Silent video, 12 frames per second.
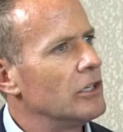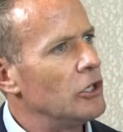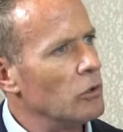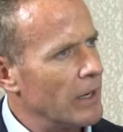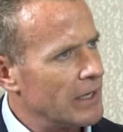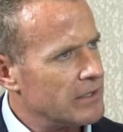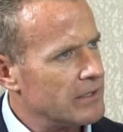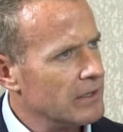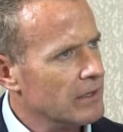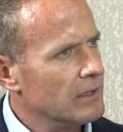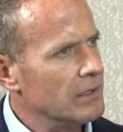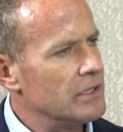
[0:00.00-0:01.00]
Q X
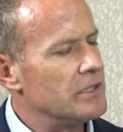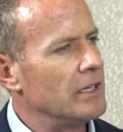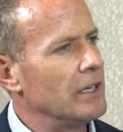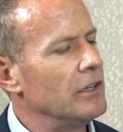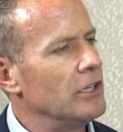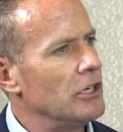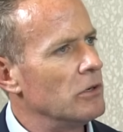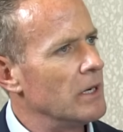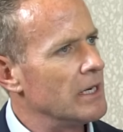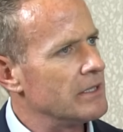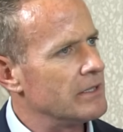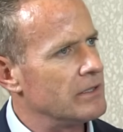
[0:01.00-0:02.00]
listing in the U
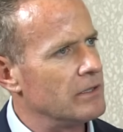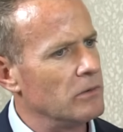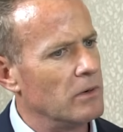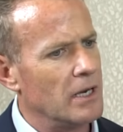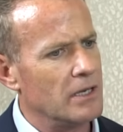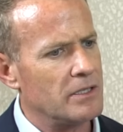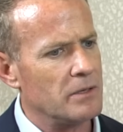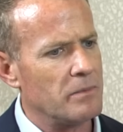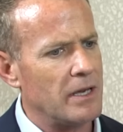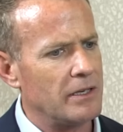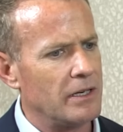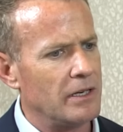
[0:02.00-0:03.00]
S to uh, to
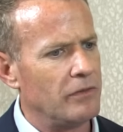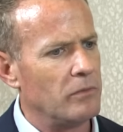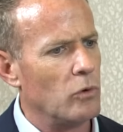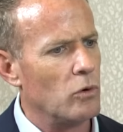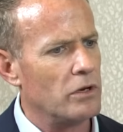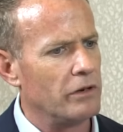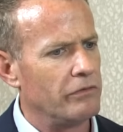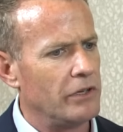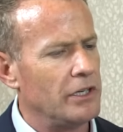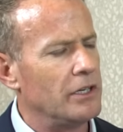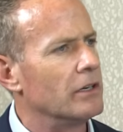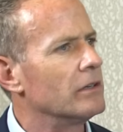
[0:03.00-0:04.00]
make it even more
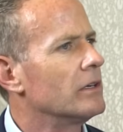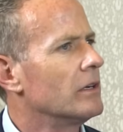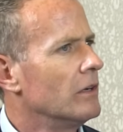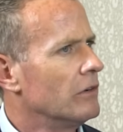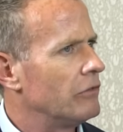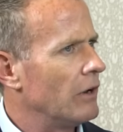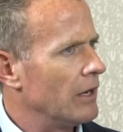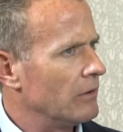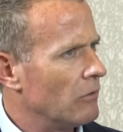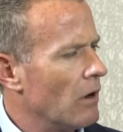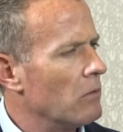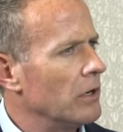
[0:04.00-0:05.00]
convenient for our
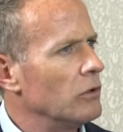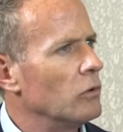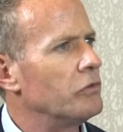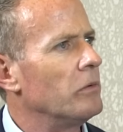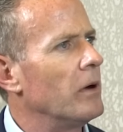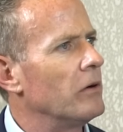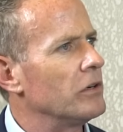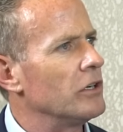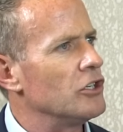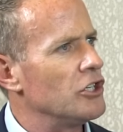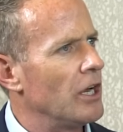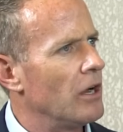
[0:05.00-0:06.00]
growing North American
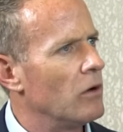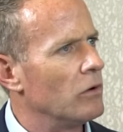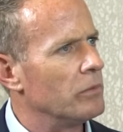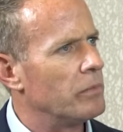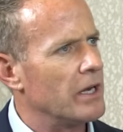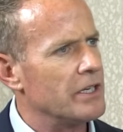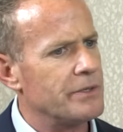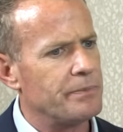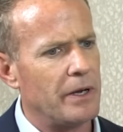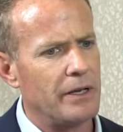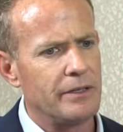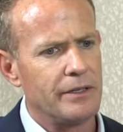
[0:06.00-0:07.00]
shareholder base.
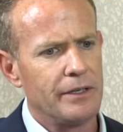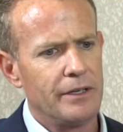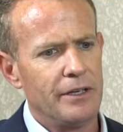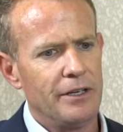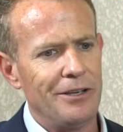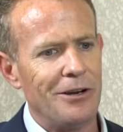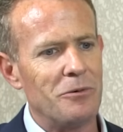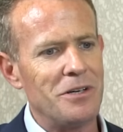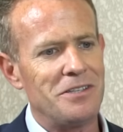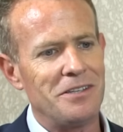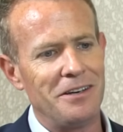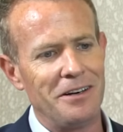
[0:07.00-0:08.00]
But you know, we
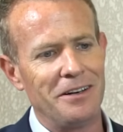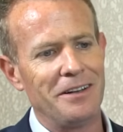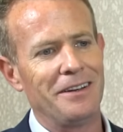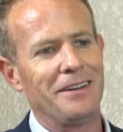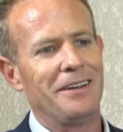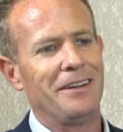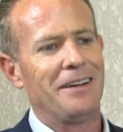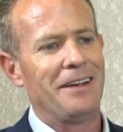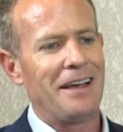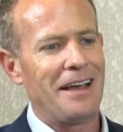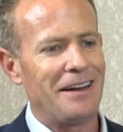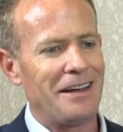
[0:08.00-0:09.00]
sit at a
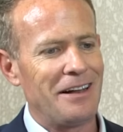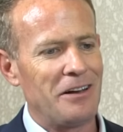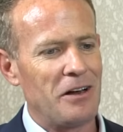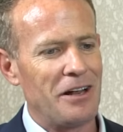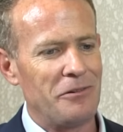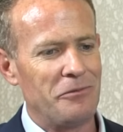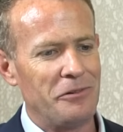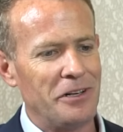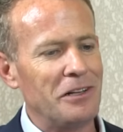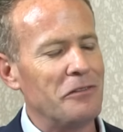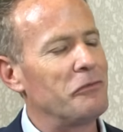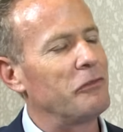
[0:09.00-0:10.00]
at a, at a, at a
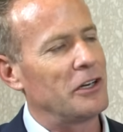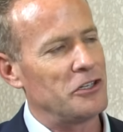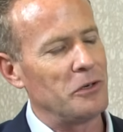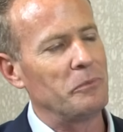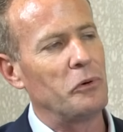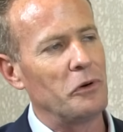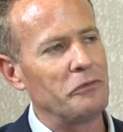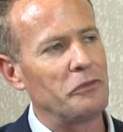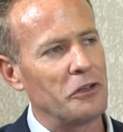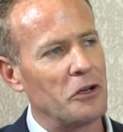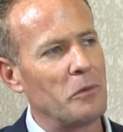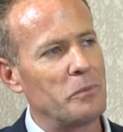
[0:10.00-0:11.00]
real inflection point for
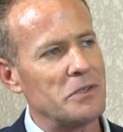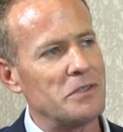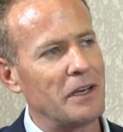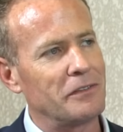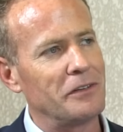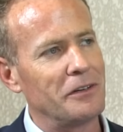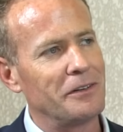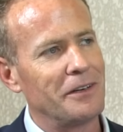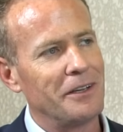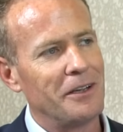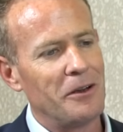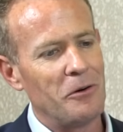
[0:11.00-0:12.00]
the copper sector,
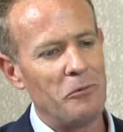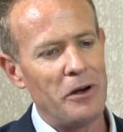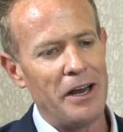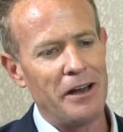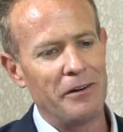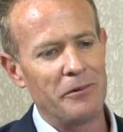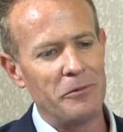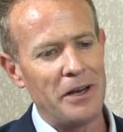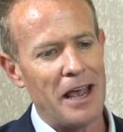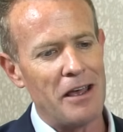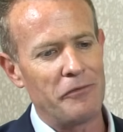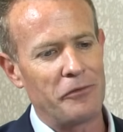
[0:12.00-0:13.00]
where we
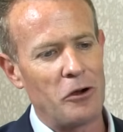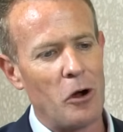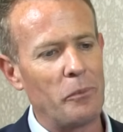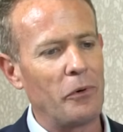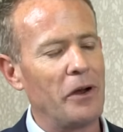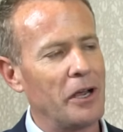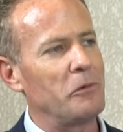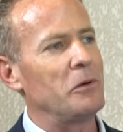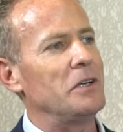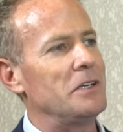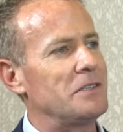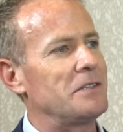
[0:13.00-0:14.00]
have copper
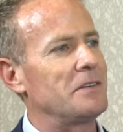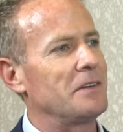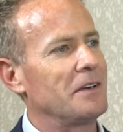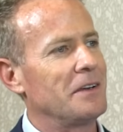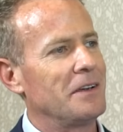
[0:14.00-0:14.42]
equities